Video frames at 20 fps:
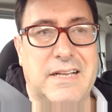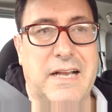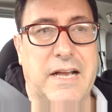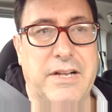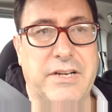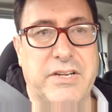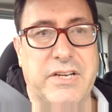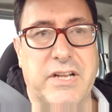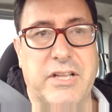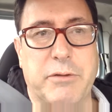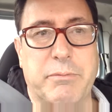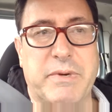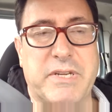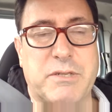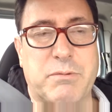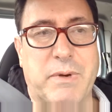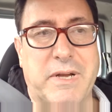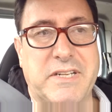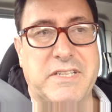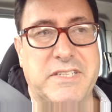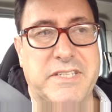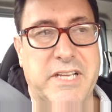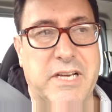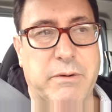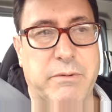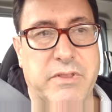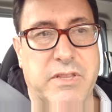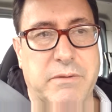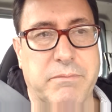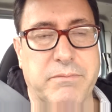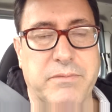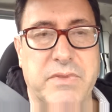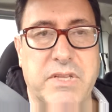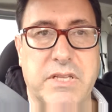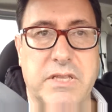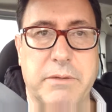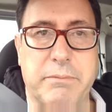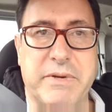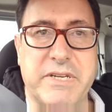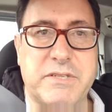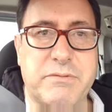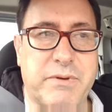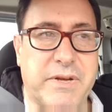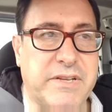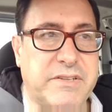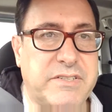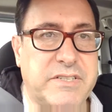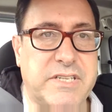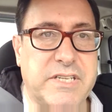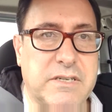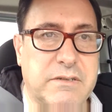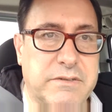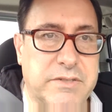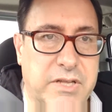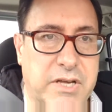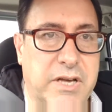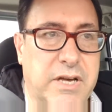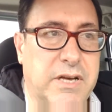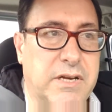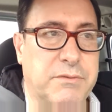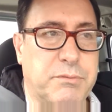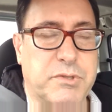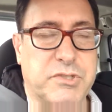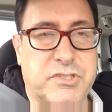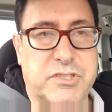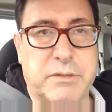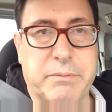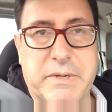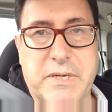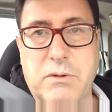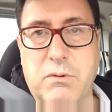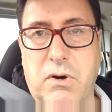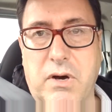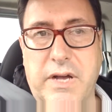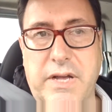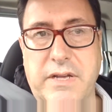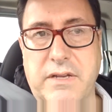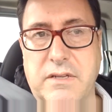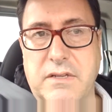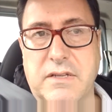and you know the best way to deal with them. And the best way to deal with her was to be quite